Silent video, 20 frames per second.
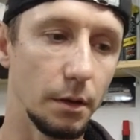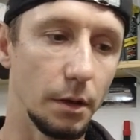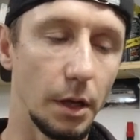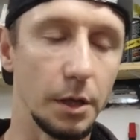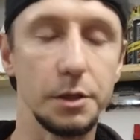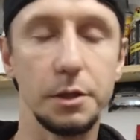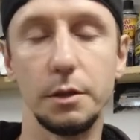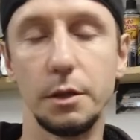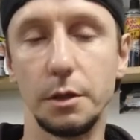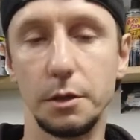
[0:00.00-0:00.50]

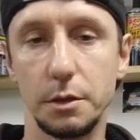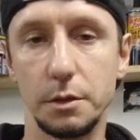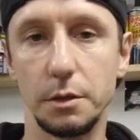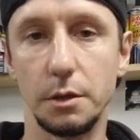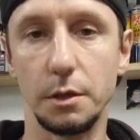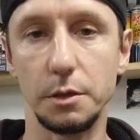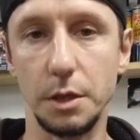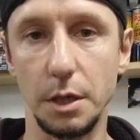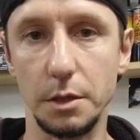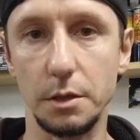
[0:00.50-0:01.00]
Actually,
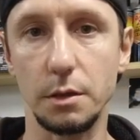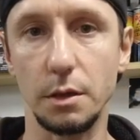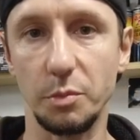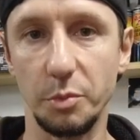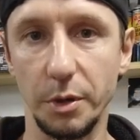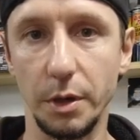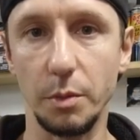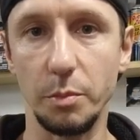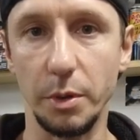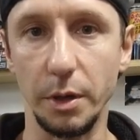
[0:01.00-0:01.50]
the chances are
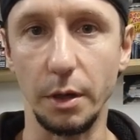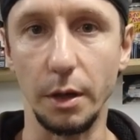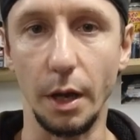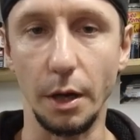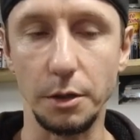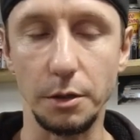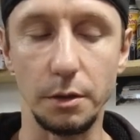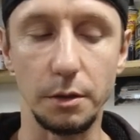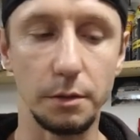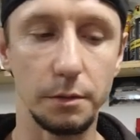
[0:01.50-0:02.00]
pretty big,
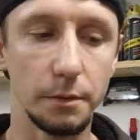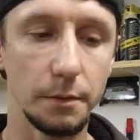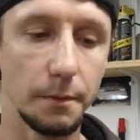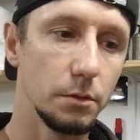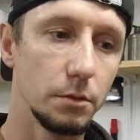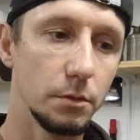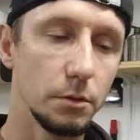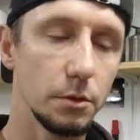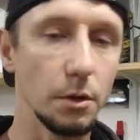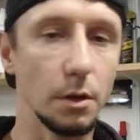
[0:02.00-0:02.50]
actually.
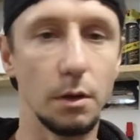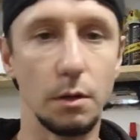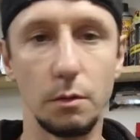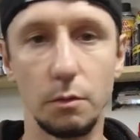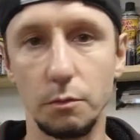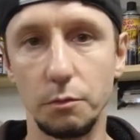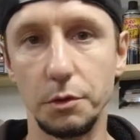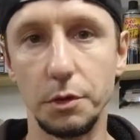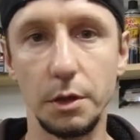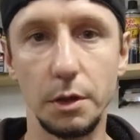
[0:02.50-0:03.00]

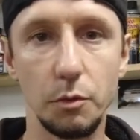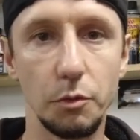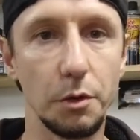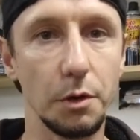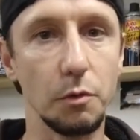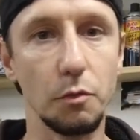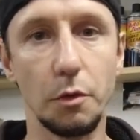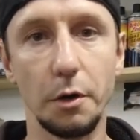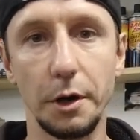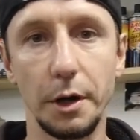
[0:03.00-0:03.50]
So really
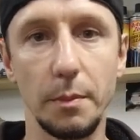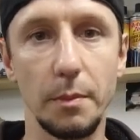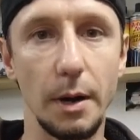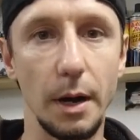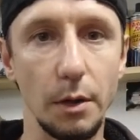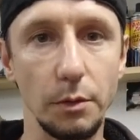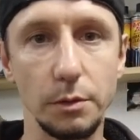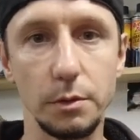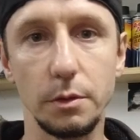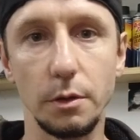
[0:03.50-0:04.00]
wouldn't worry
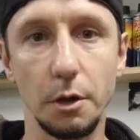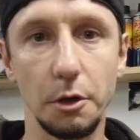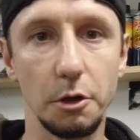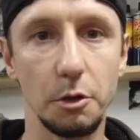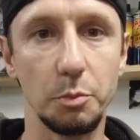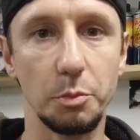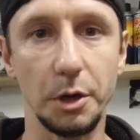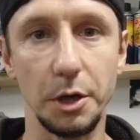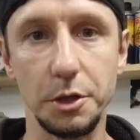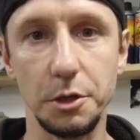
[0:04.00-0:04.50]
about
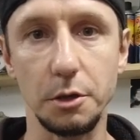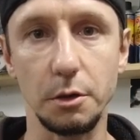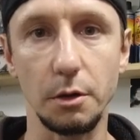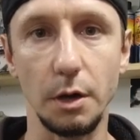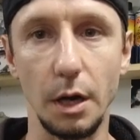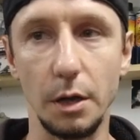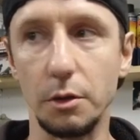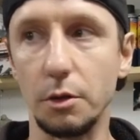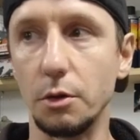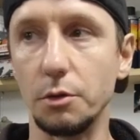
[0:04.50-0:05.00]
oil
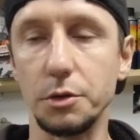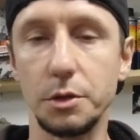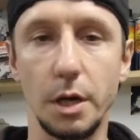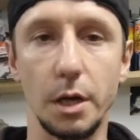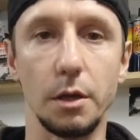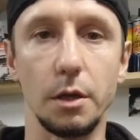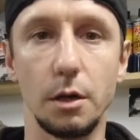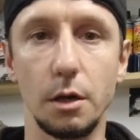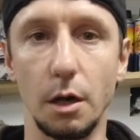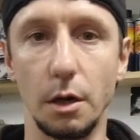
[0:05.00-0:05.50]
pressure on those
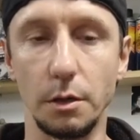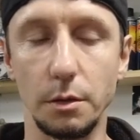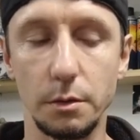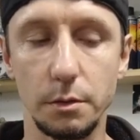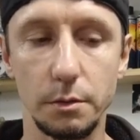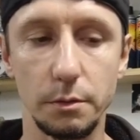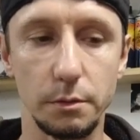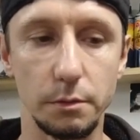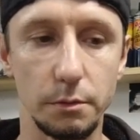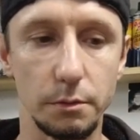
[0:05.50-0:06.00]
kind of
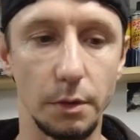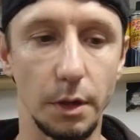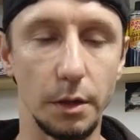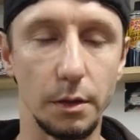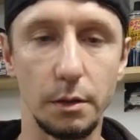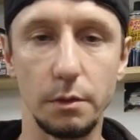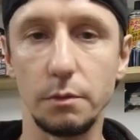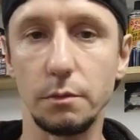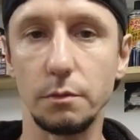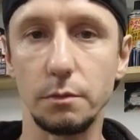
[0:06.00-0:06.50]
cars,
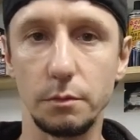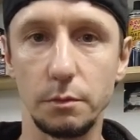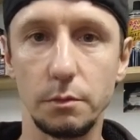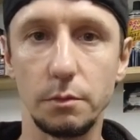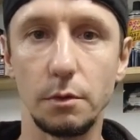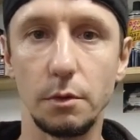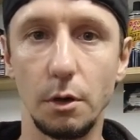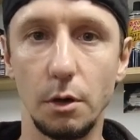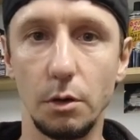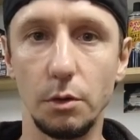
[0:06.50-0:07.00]
right?
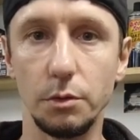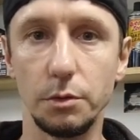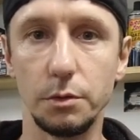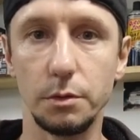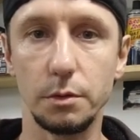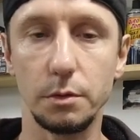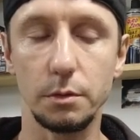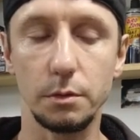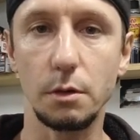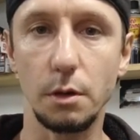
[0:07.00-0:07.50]

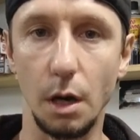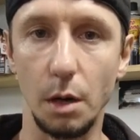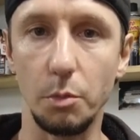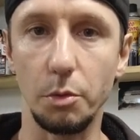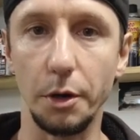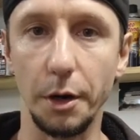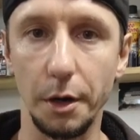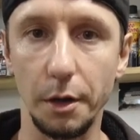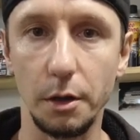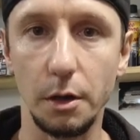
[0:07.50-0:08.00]
Old
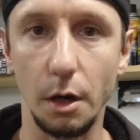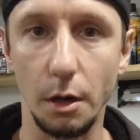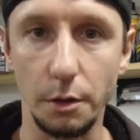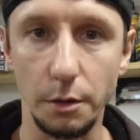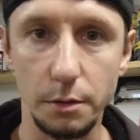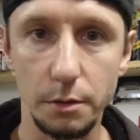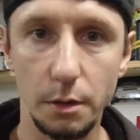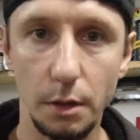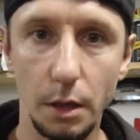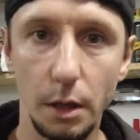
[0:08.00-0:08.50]
carbureted
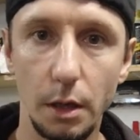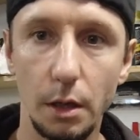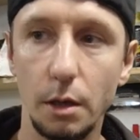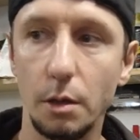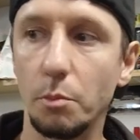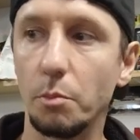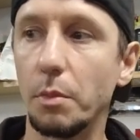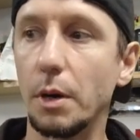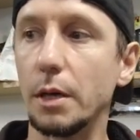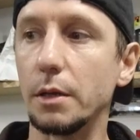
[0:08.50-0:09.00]
cars.
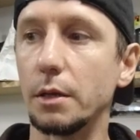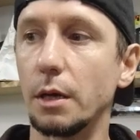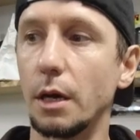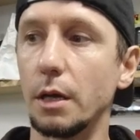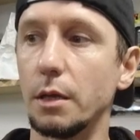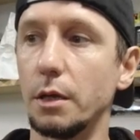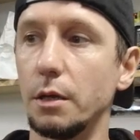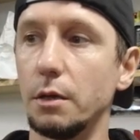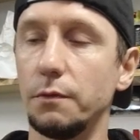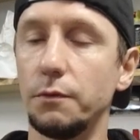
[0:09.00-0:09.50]
But
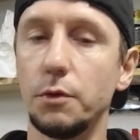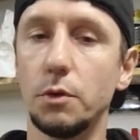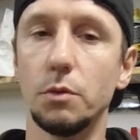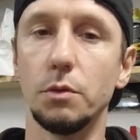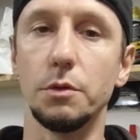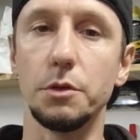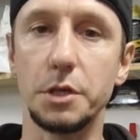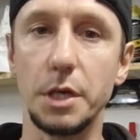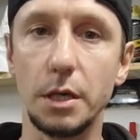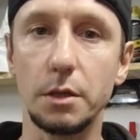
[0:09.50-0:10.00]
on a
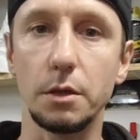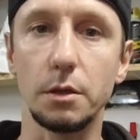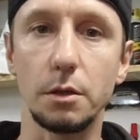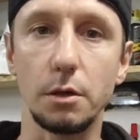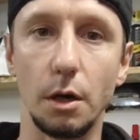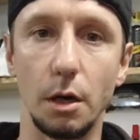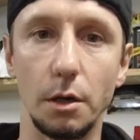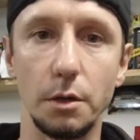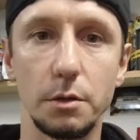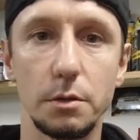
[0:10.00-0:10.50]
fuel-injected
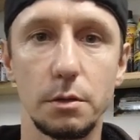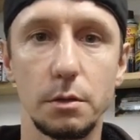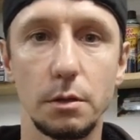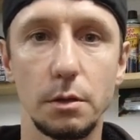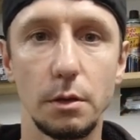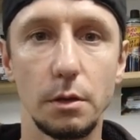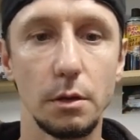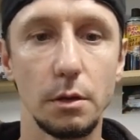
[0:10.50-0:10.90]
cars,